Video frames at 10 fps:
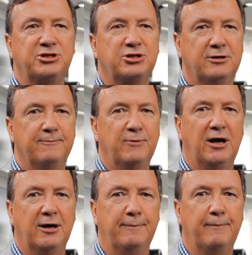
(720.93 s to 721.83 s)
is
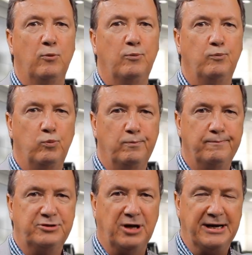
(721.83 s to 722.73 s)

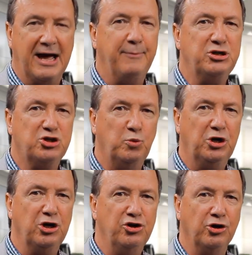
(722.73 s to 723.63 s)
dynamics that
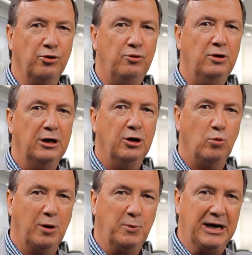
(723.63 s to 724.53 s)
we can do
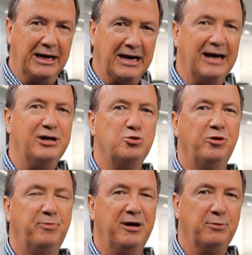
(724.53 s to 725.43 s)
when we engage
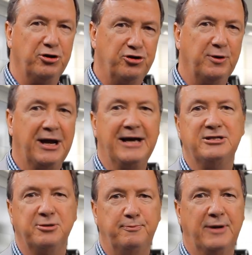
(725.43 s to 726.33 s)
with people and do an A
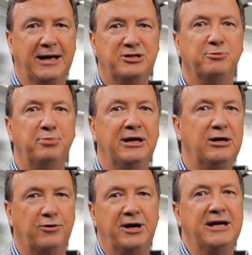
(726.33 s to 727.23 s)
to
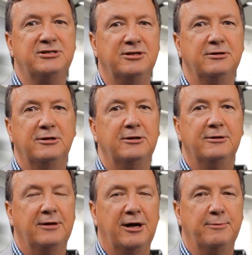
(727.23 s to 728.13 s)
B or an A to
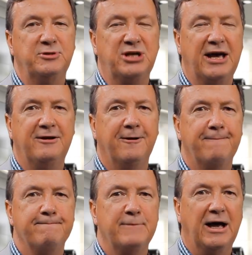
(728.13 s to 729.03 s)
Z,
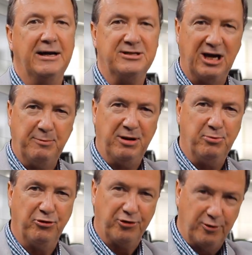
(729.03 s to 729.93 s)
and take
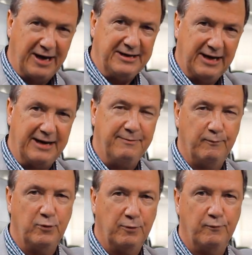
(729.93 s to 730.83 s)
people through
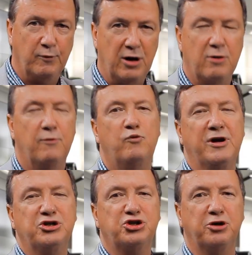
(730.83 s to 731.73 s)
a
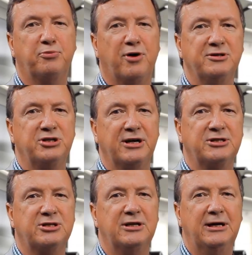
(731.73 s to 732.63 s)
registered
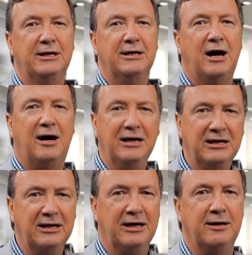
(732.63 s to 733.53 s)
process. I
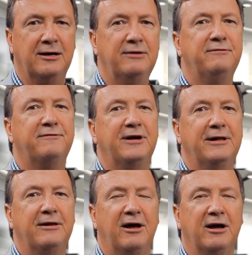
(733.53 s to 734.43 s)
love
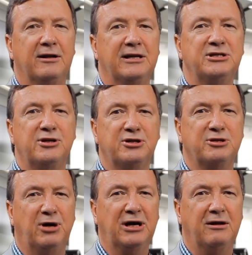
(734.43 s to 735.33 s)
listening
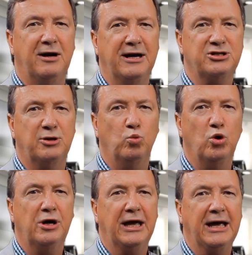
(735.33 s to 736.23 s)
to my clients and
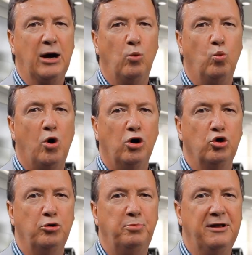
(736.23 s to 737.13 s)
working out
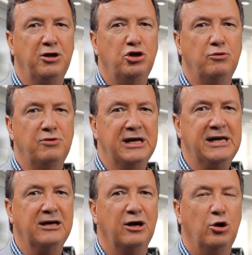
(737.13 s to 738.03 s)
what could be the
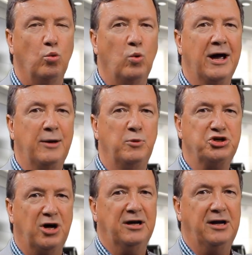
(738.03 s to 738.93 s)
unique way in
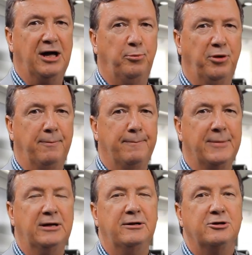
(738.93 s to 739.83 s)
which I can help them.
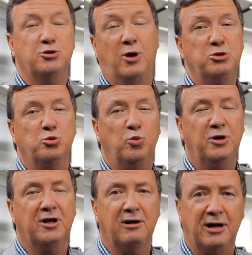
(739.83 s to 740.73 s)
So I was
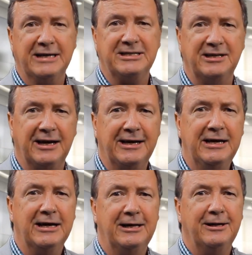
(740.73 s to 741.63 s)
with a client
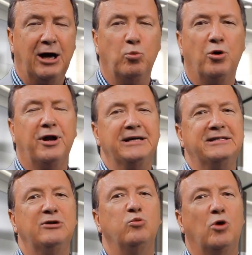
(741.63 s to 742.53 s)
today, and what I
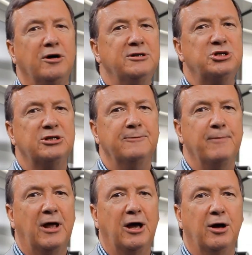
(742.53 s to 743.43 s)
did was,
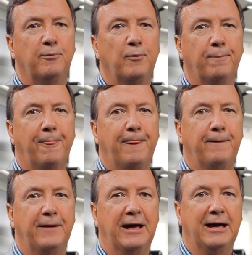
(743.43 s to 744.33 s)

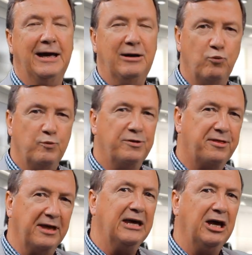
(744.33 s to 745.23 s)
in
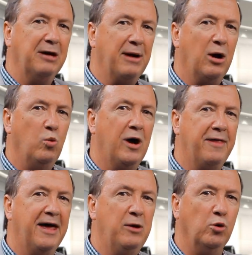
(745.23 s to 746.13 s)
thinking about
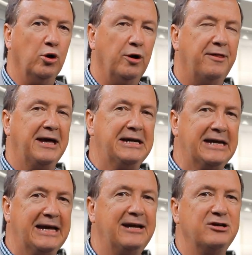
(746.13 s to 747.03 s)
where they were, they
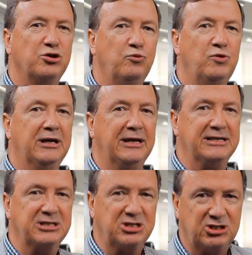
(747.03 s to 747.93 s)
needed to
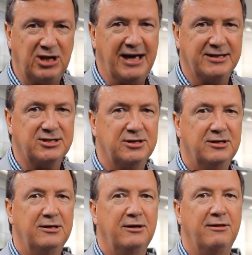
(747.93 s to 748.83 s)
really set
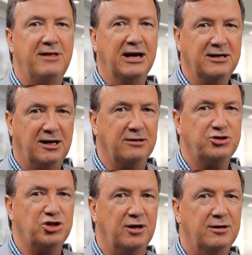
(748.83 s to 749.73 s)
their
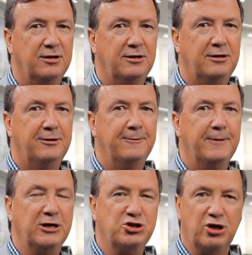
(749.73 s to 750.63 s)
culture.
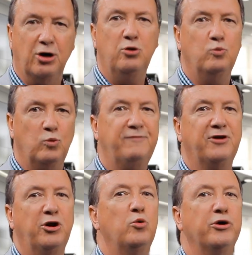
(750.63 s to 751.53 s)
And so we've
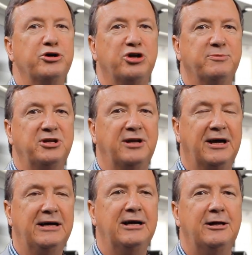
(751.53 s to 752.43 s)
done a workshop
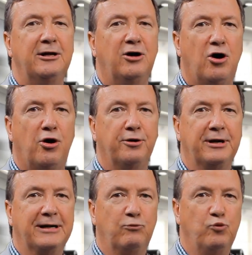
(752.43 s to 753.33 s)
today
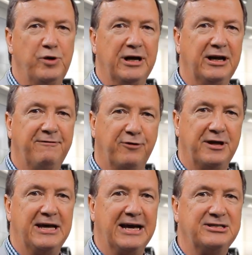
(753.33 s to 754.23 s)
on really for
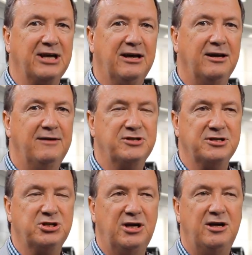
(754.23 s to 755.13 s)
the executives,
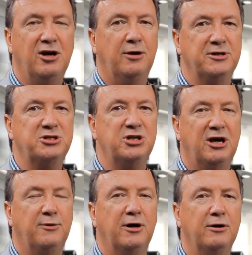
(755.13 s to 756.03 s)
the CEO and the
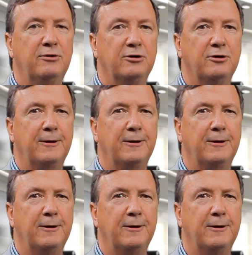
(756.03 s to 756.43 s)
COO,